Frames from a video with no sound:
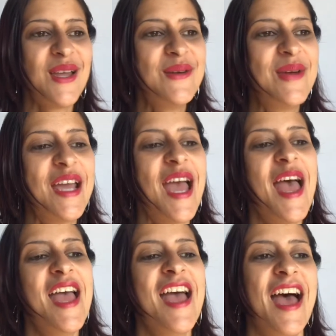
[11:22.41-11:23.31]
right?
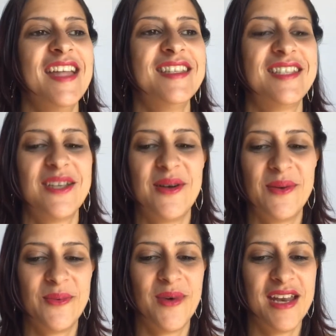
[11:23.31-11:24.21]
And
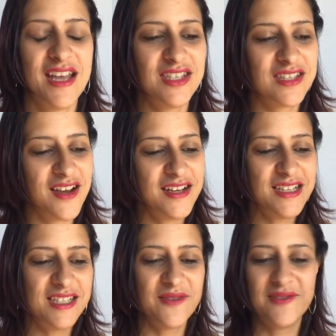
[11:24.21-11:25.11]
so when I
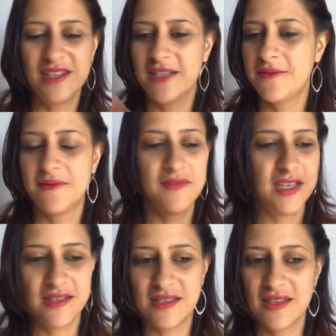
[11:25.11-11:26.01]
started to really
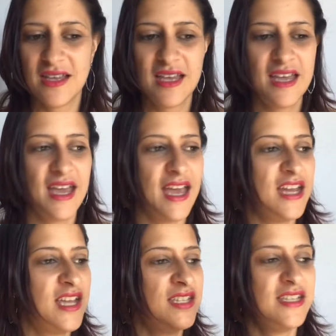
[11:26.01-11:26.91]
feel
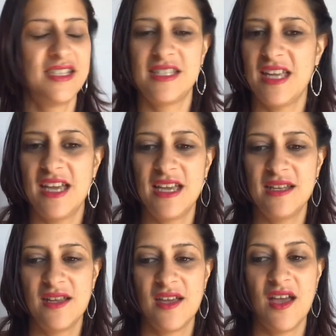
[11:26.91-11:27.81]
and understand,